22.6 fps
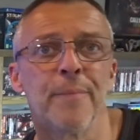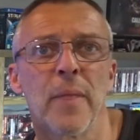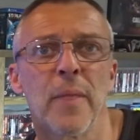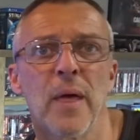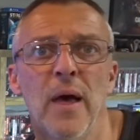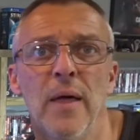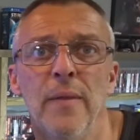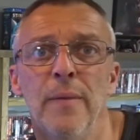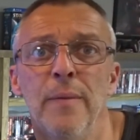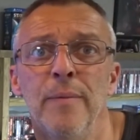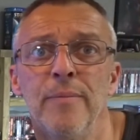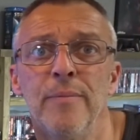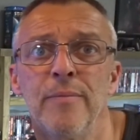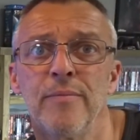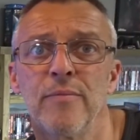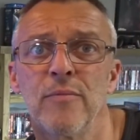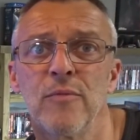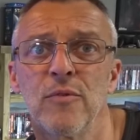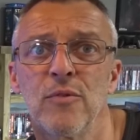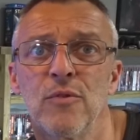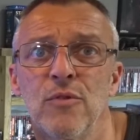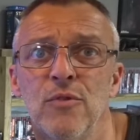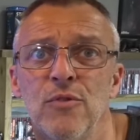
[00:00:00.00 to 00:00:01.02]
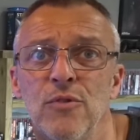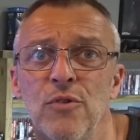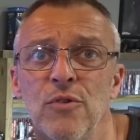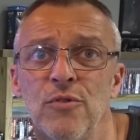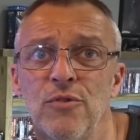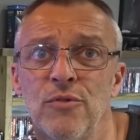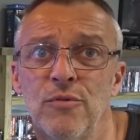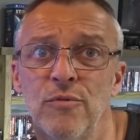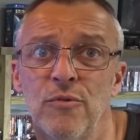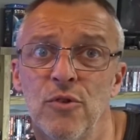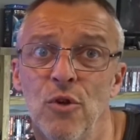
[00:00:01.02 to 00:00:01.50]
and
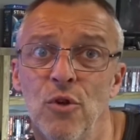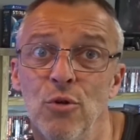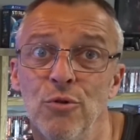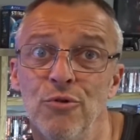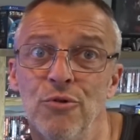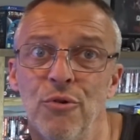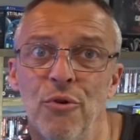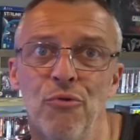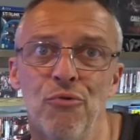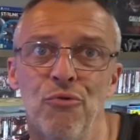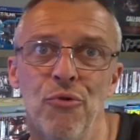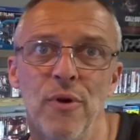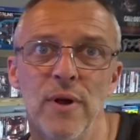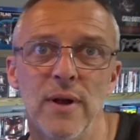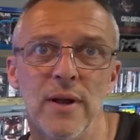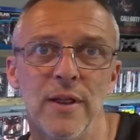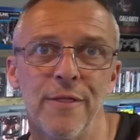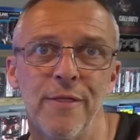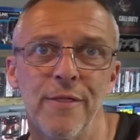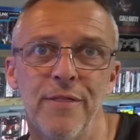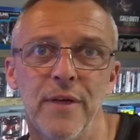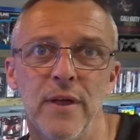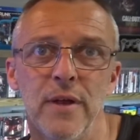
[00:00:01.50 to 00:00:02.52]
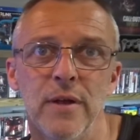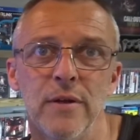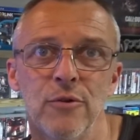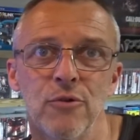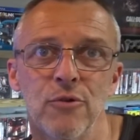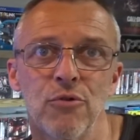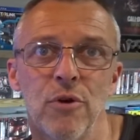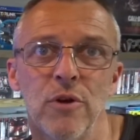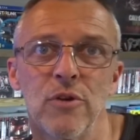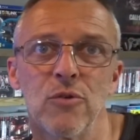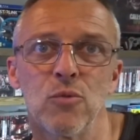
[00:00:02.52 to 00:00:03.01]
solder a really thin
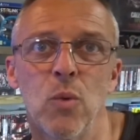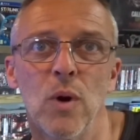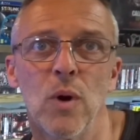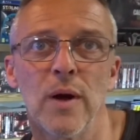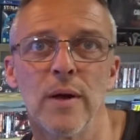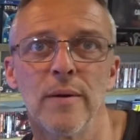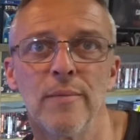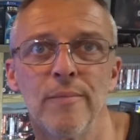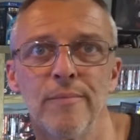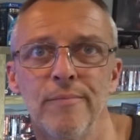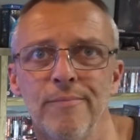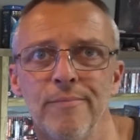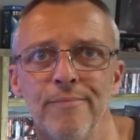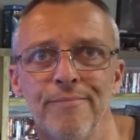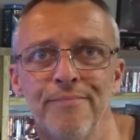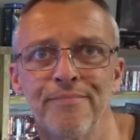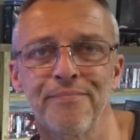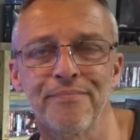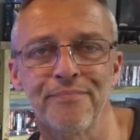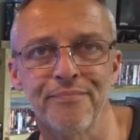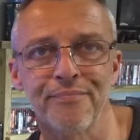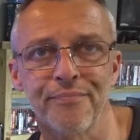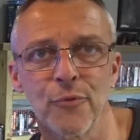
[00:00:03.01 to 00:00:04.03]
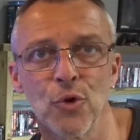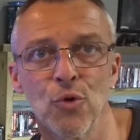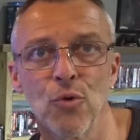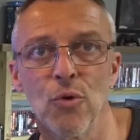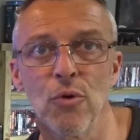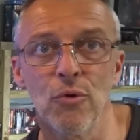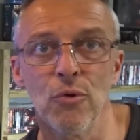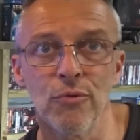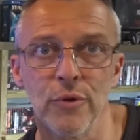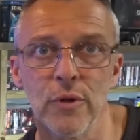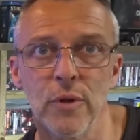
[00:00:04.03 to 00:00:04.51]
trace wire
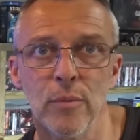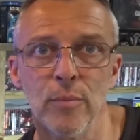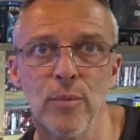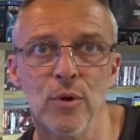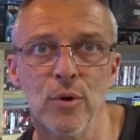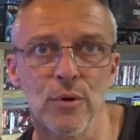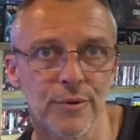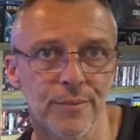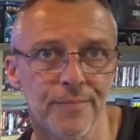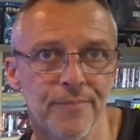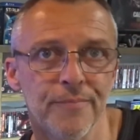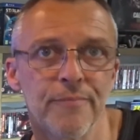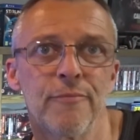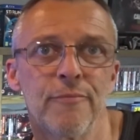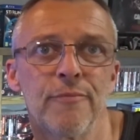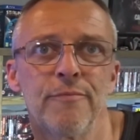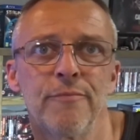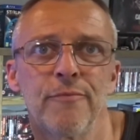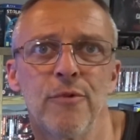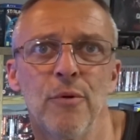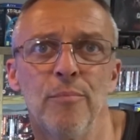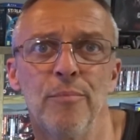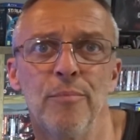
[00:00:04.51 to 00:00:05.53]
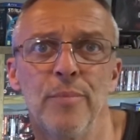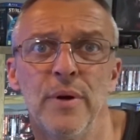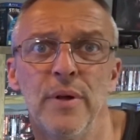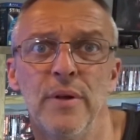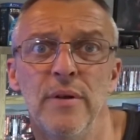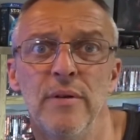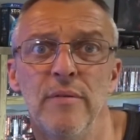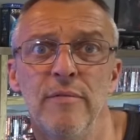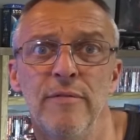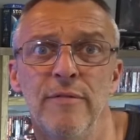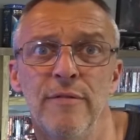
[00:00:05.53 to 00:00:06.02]
under the board from
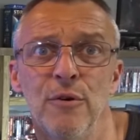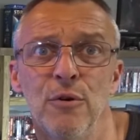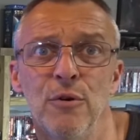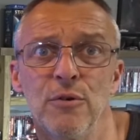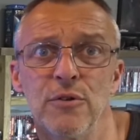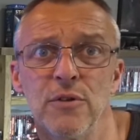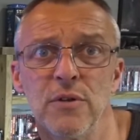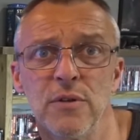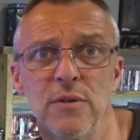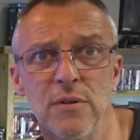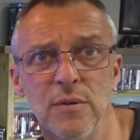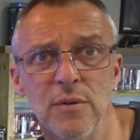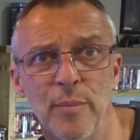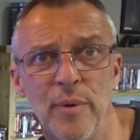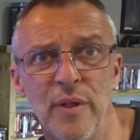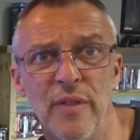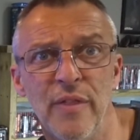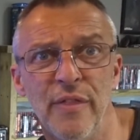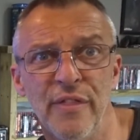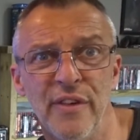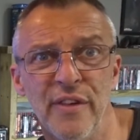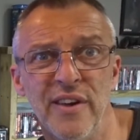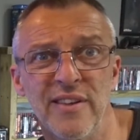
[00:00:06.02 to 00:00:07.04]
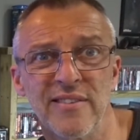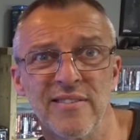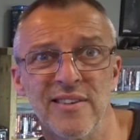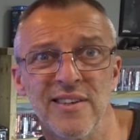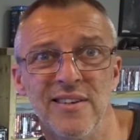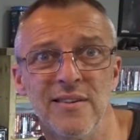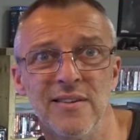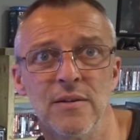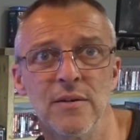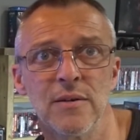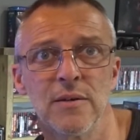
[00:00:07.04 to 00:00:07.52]
pin 40 to pin 13.